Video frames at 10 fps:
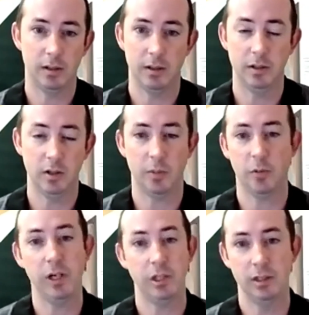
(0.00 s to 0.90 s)
these
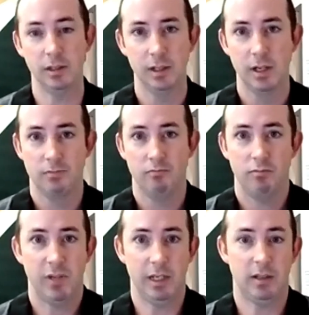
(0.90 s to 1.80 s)
operations,
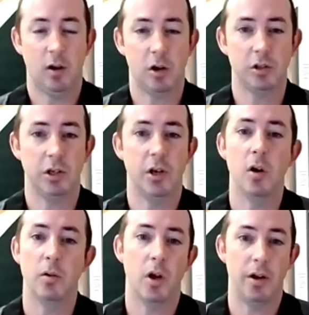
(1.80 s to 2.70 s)
is largely
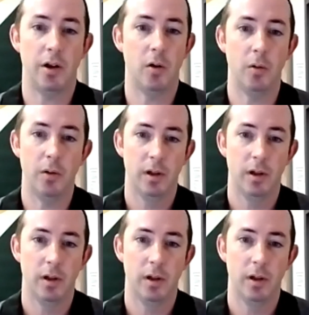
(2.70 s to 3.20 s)
not known.